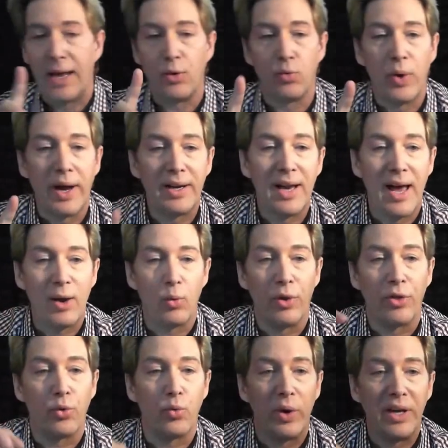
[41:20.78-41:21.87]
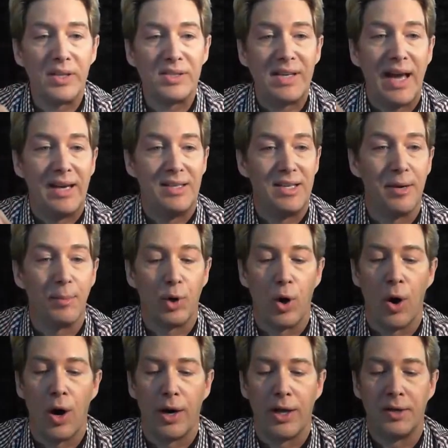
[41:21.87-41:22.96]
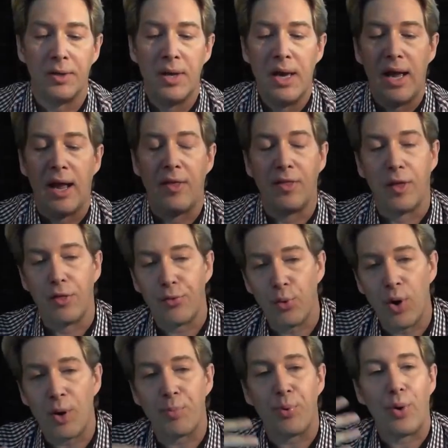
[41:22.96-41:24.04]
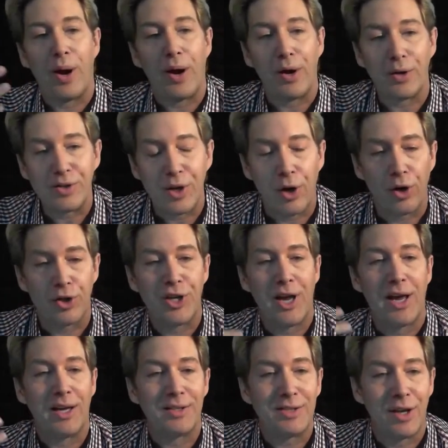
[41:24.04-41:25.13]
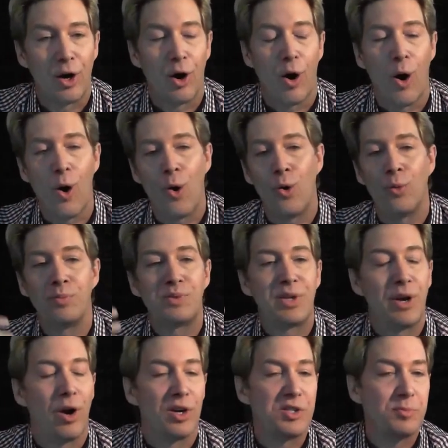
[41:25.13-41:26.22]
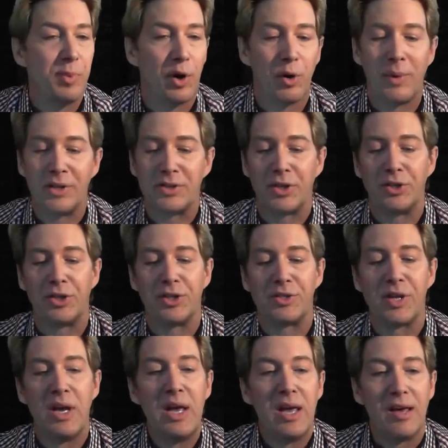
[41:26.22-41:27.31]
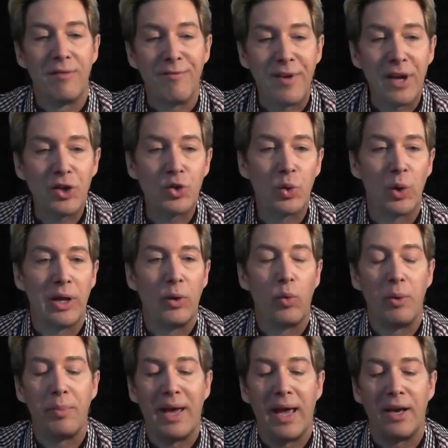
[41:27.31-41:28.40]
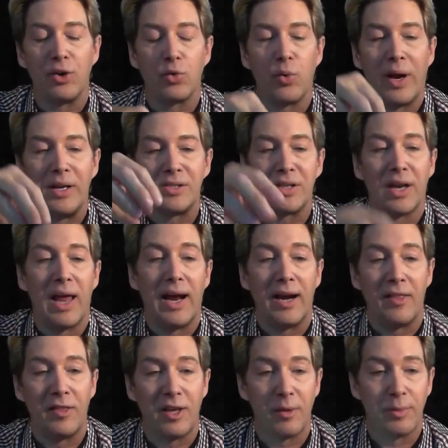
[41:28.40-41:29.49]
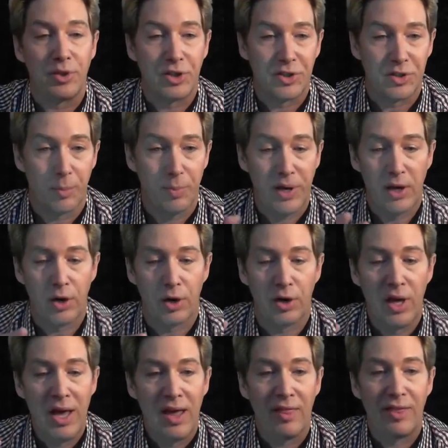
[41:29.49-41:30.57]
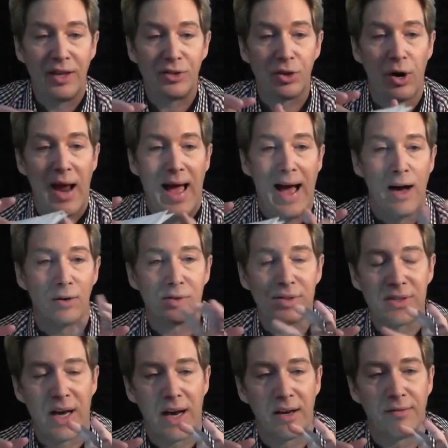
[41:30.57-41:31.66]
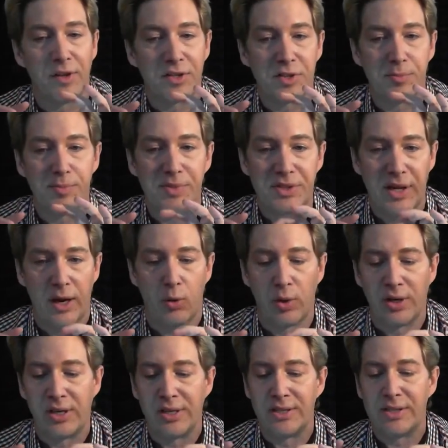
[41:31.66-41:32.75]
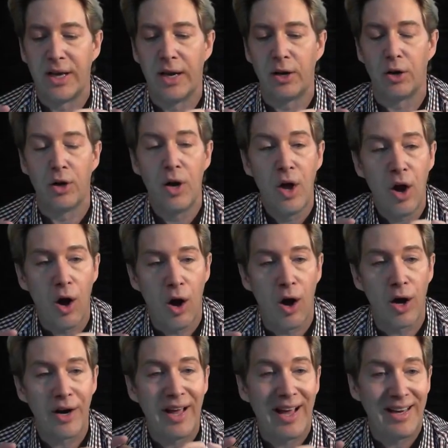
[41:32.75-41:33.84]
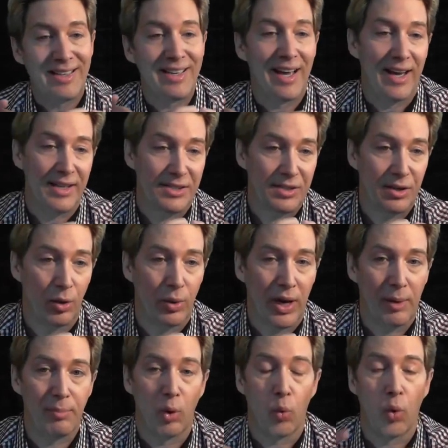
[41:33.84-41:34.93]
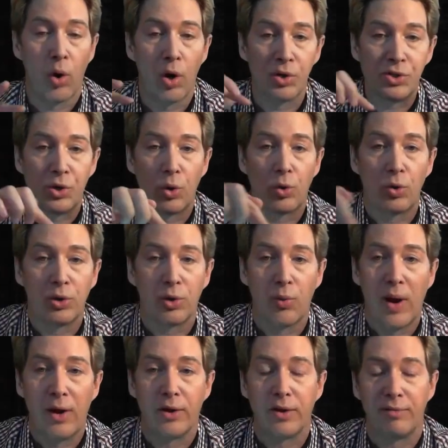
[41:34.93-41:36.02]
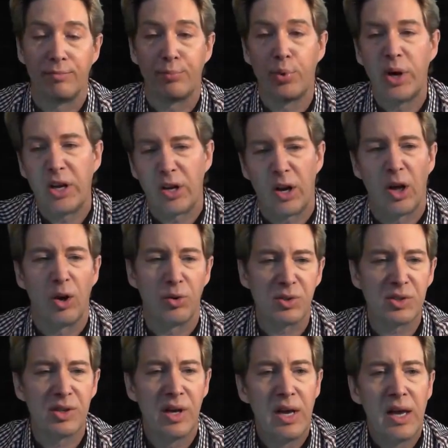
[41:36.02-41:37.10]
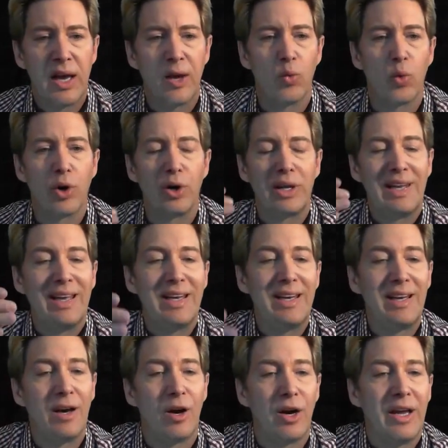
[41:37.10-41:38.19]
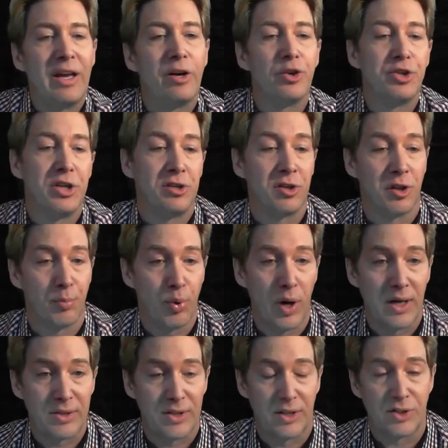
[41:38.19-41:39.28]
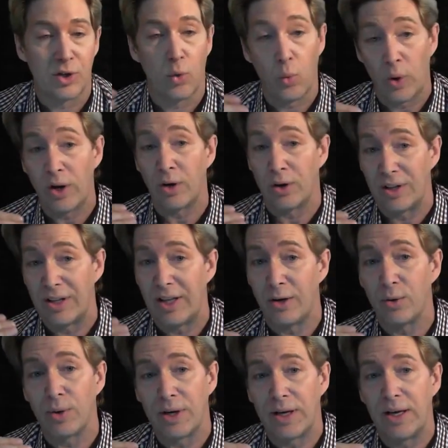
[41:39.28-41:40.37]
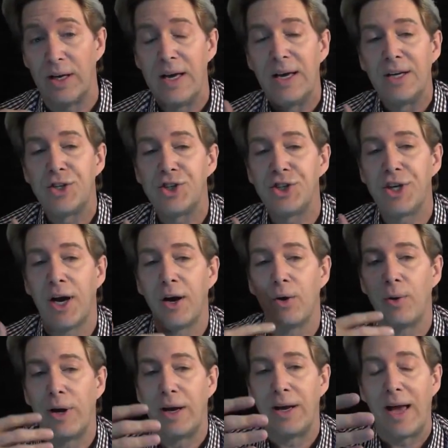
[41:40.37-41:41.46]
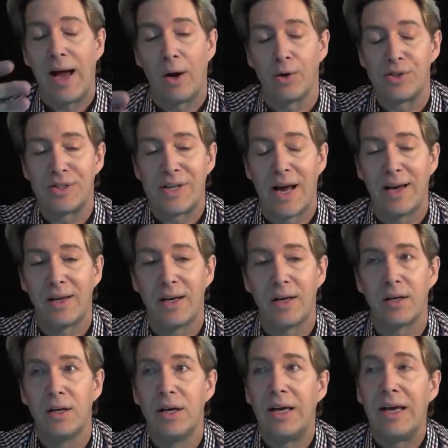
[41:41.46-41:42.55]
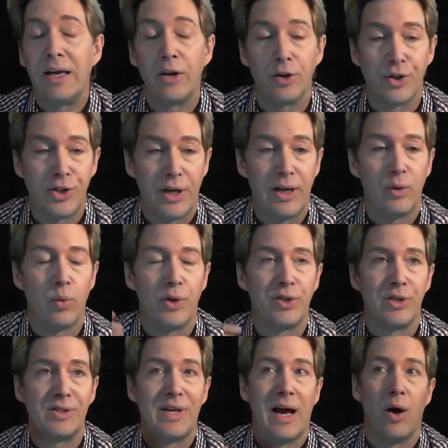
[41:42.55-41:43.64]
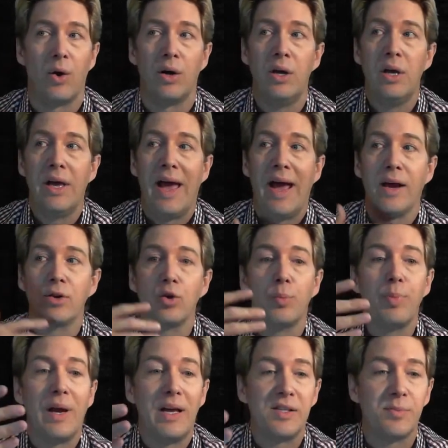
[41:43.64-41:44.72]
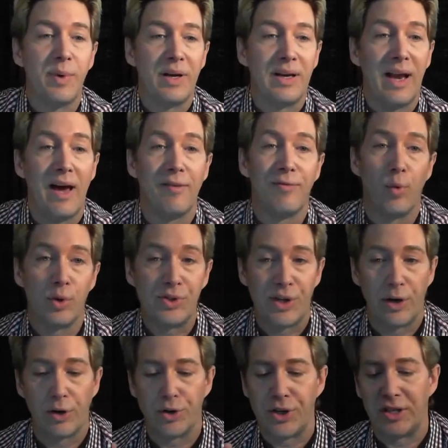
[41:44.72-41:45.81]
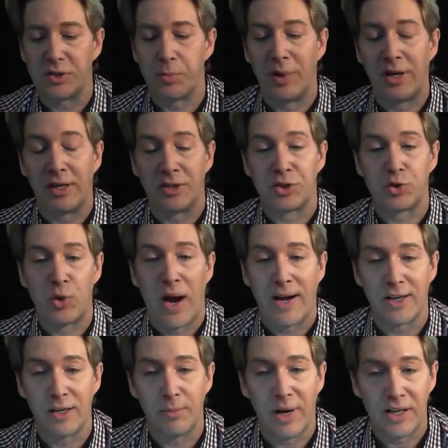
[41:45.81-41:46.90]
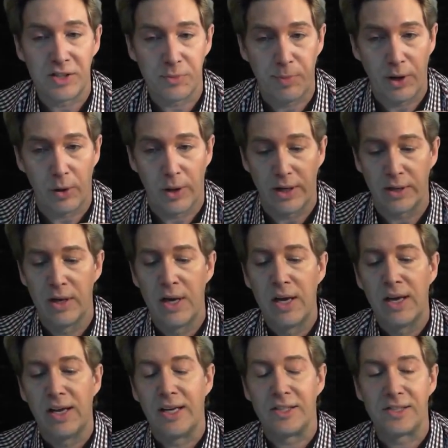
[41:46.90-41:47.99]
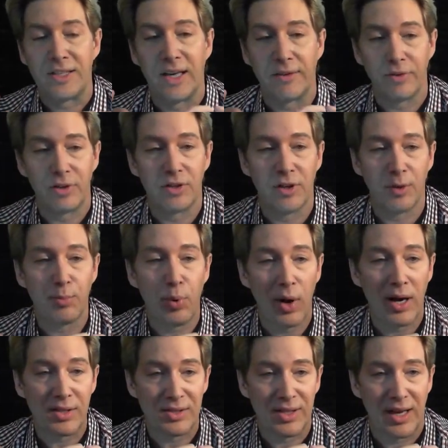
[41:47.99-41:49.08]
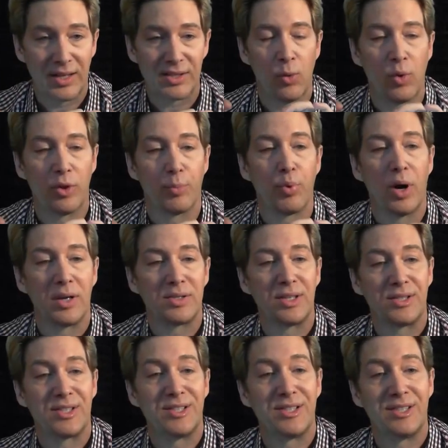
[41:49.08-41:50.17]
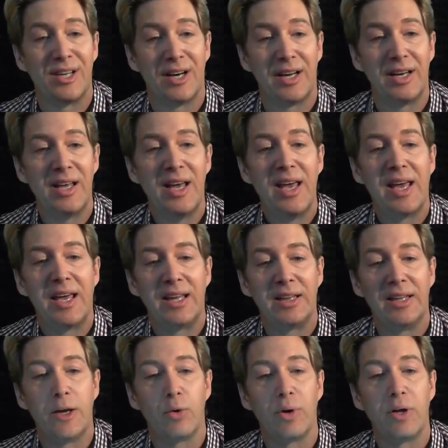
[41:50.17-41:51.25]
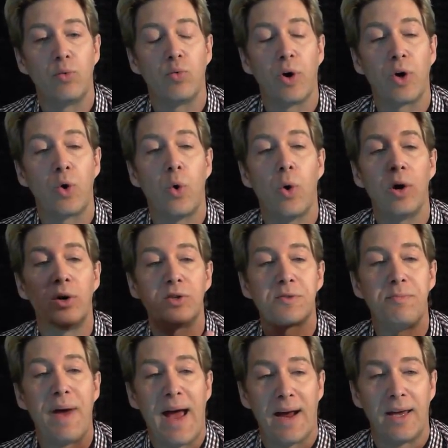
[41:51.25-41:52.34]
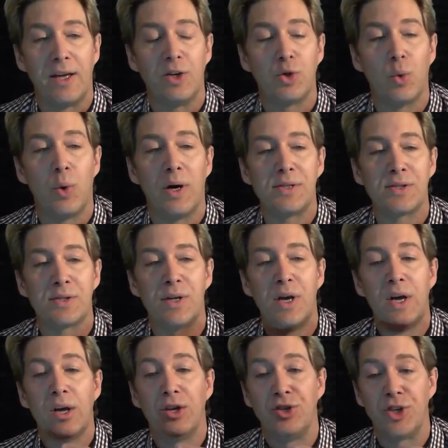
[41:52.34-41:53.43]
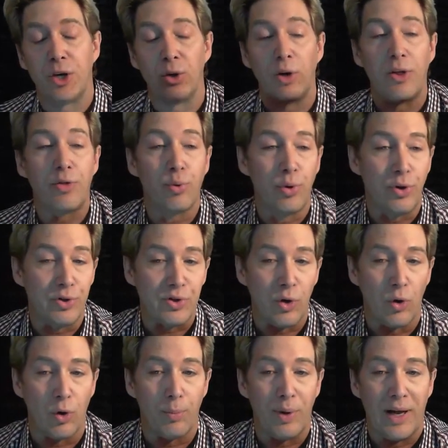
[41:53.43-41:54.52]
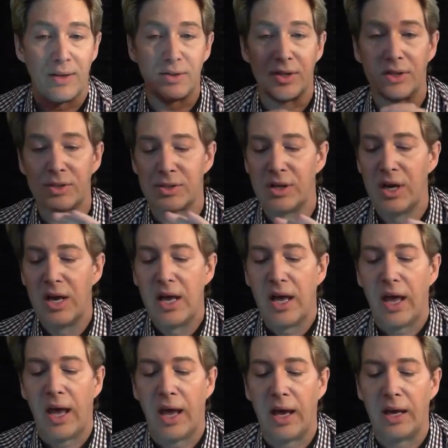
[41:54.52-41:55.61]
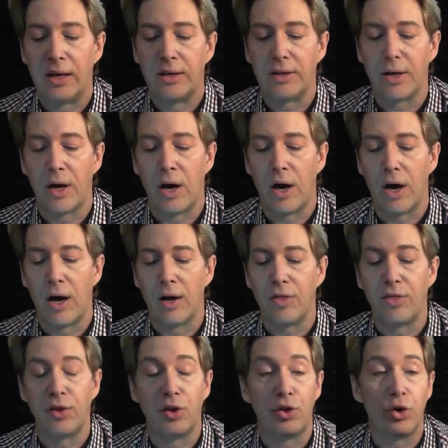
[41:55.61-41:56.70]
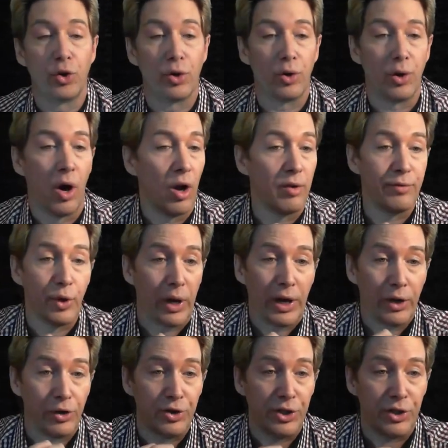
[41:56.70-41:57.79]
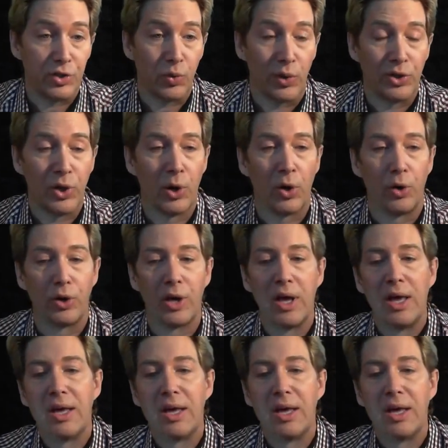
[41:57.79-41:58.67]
red light with a rheostat dimmer on it. And then through our prayers and our chants and our ohms and our spirit messages, eventually we began to raise the light and the images appeared. These are outside of this sacred container on a desk, okay? But we're all circled around it pretty close, and we're lending our energy to the process. So we are literally sharing our psychic energy, which is our ectoplasmic life force energy. It's being extracted by spirit. It's given to the process, and when the process is done, it literally recoils back into us, generally through your solar plexus, and all of your energy is returned.